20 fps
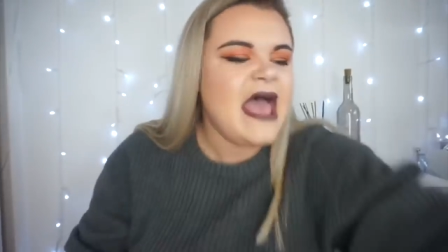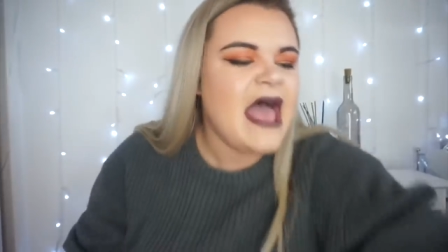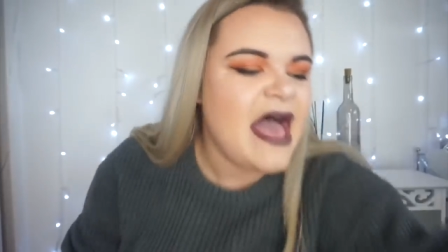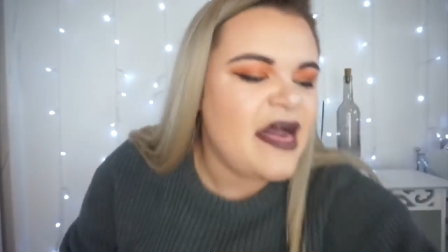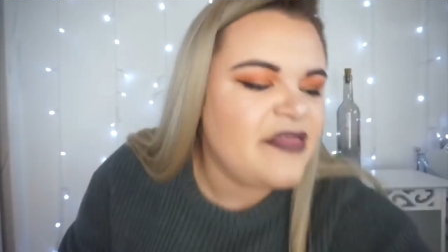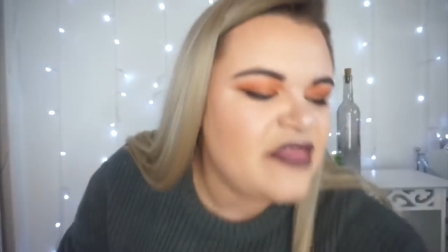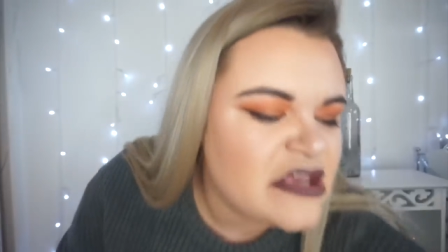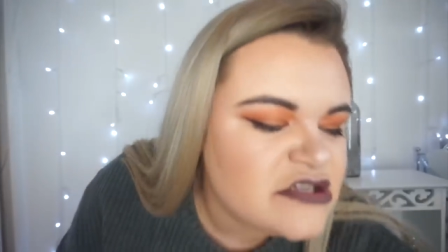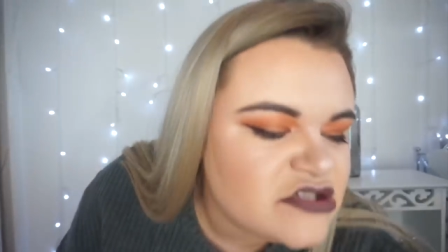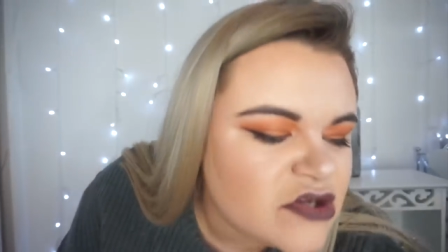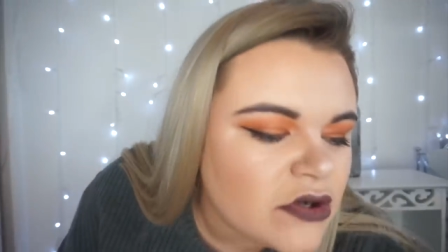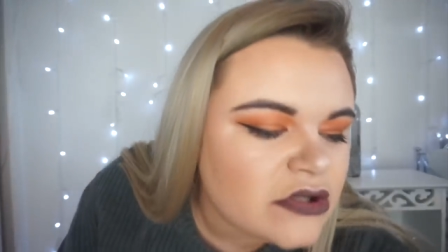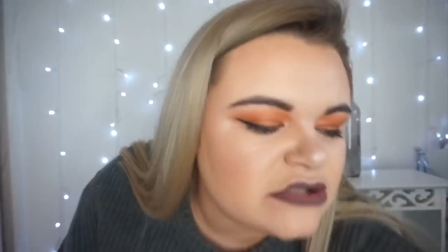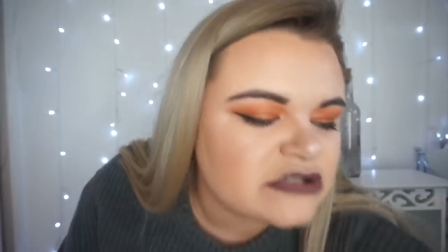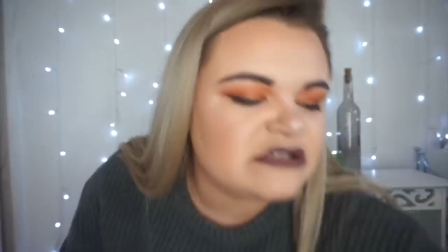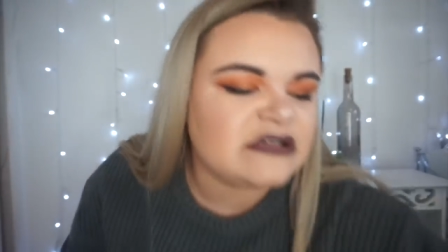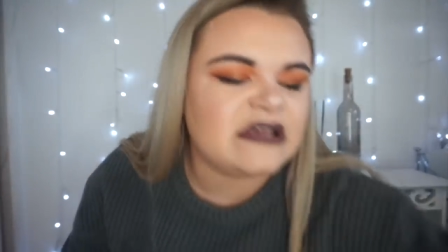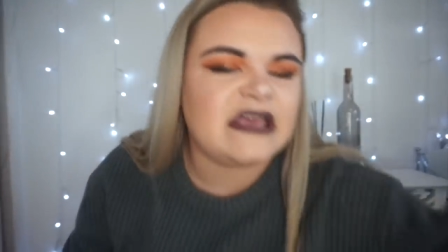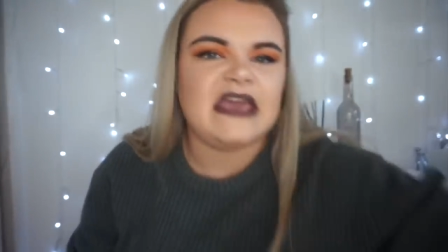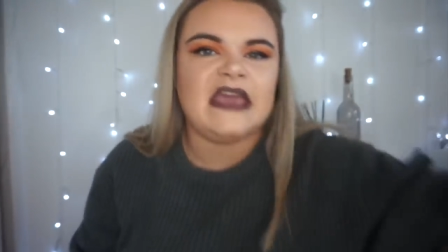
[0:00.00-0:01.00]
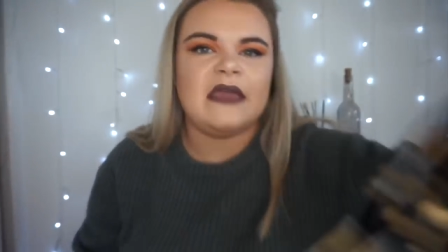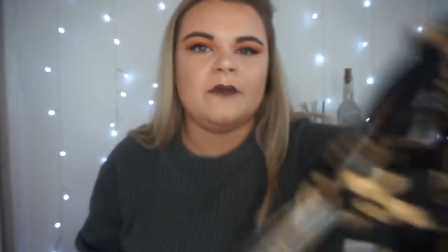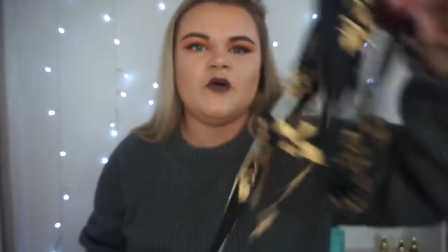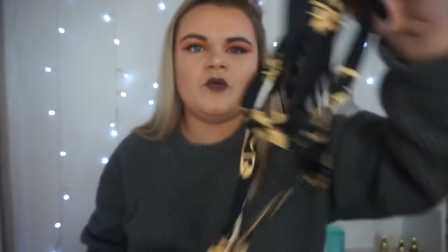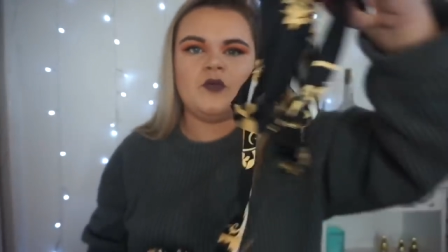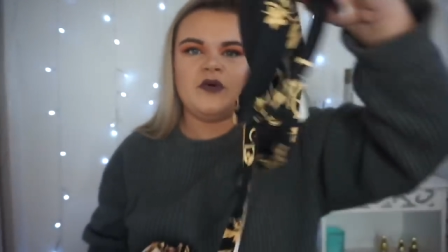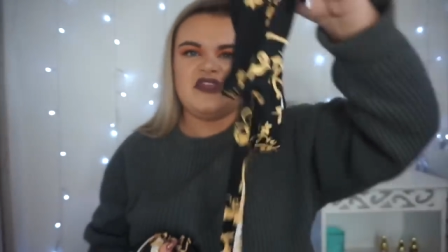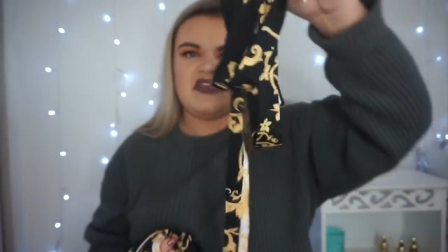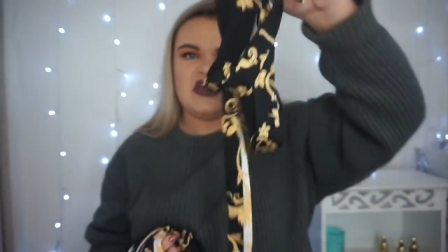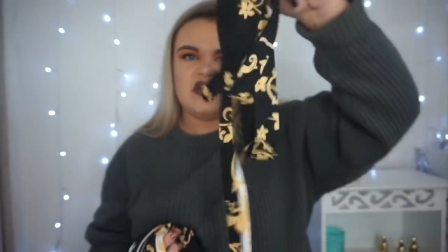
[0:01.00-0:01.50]
And this also came
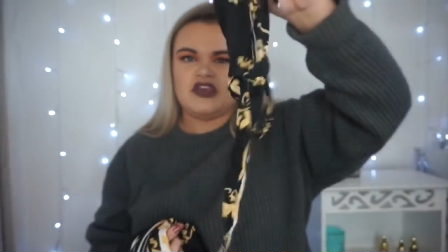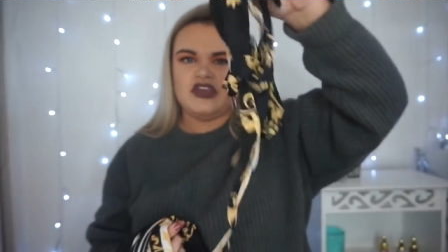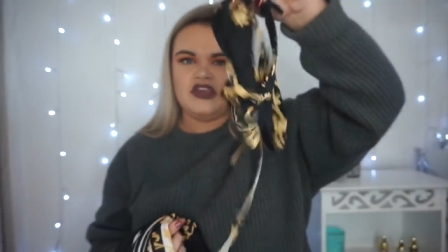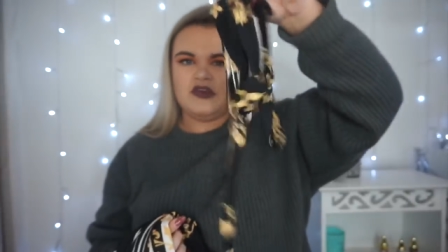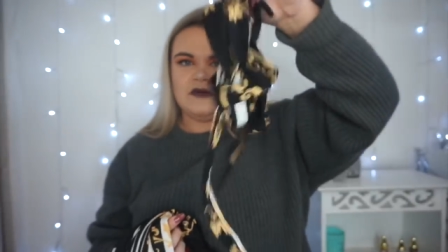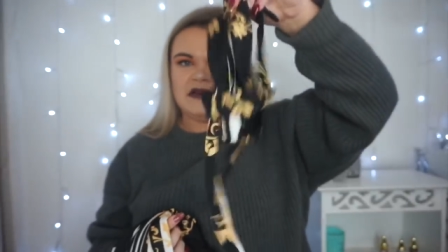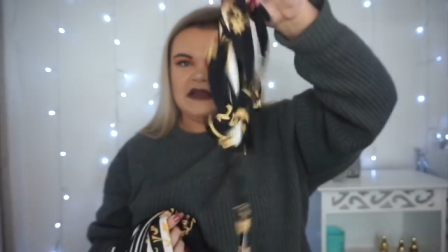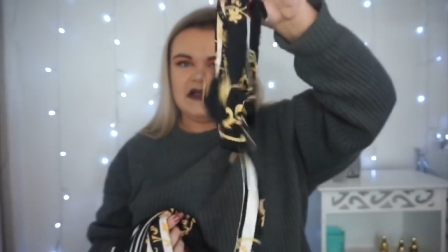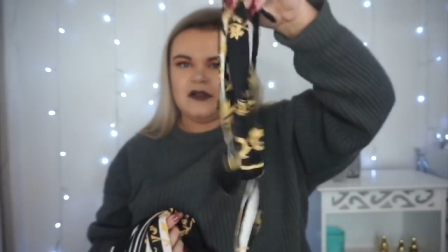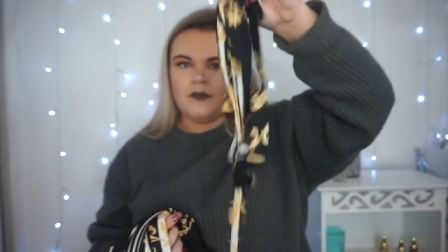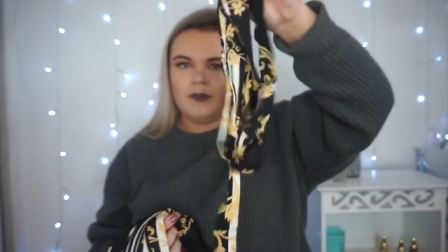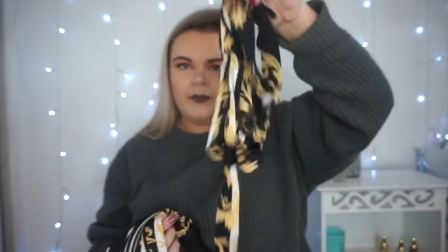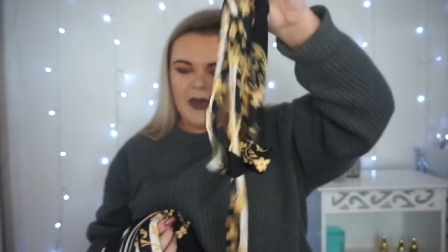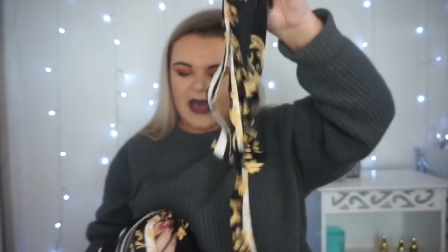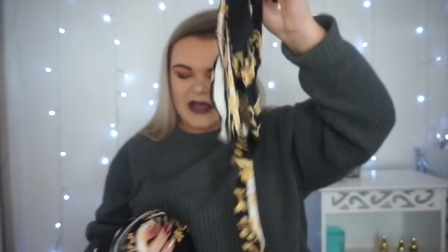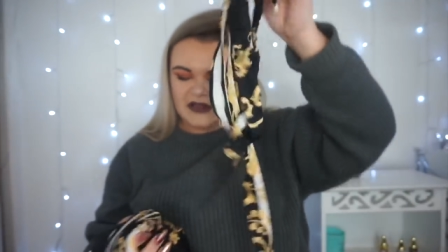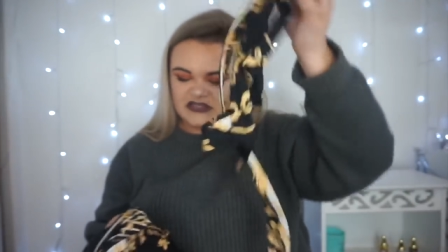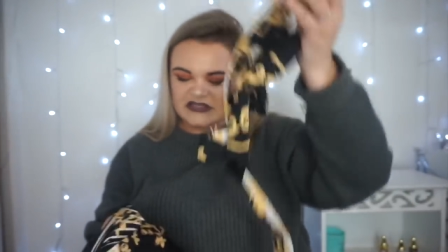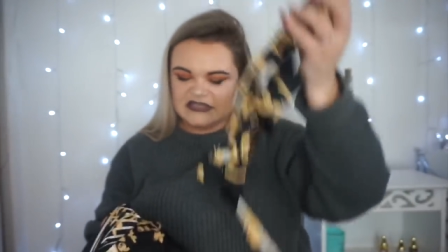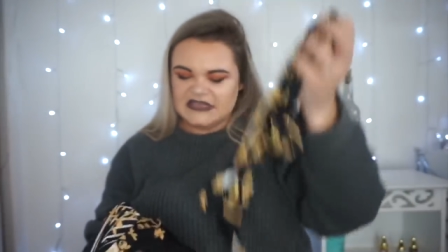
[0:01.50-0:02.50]
with a cute little belt,